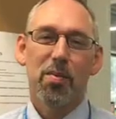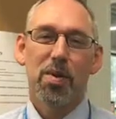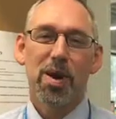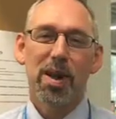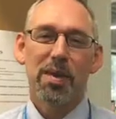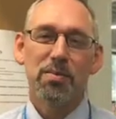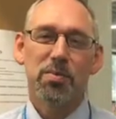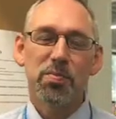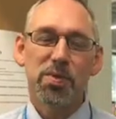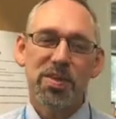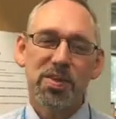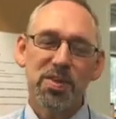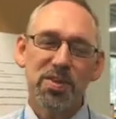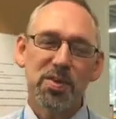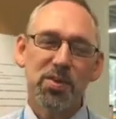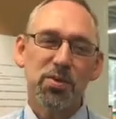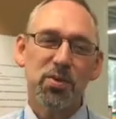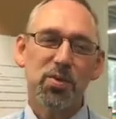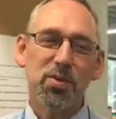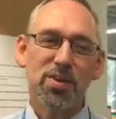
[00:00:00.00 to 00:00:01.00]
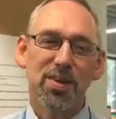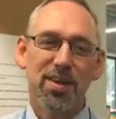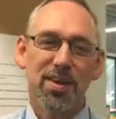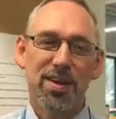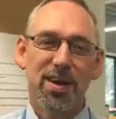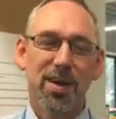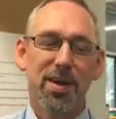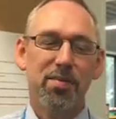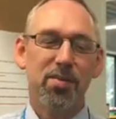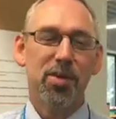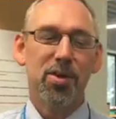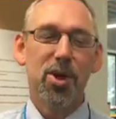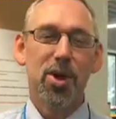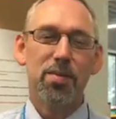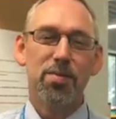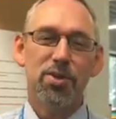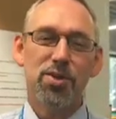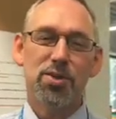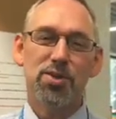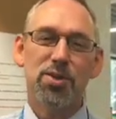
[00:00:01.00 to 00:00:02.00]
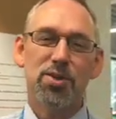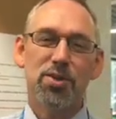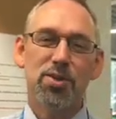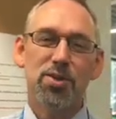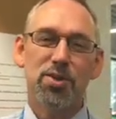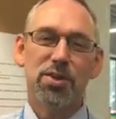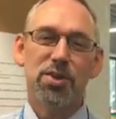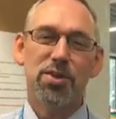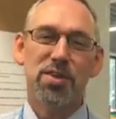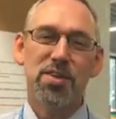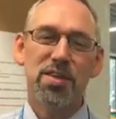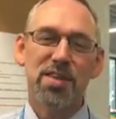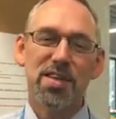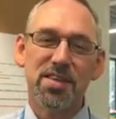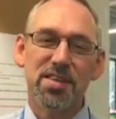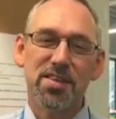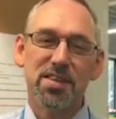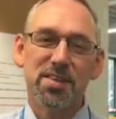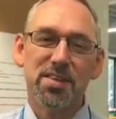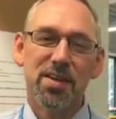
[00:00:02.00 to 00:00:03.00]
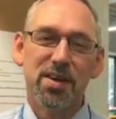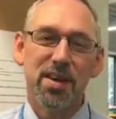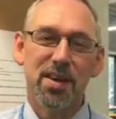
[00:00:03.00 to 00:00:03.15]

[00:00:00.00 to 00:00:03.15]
My name's Pete Tickle. I'm the Carpentry and Joinery Assessor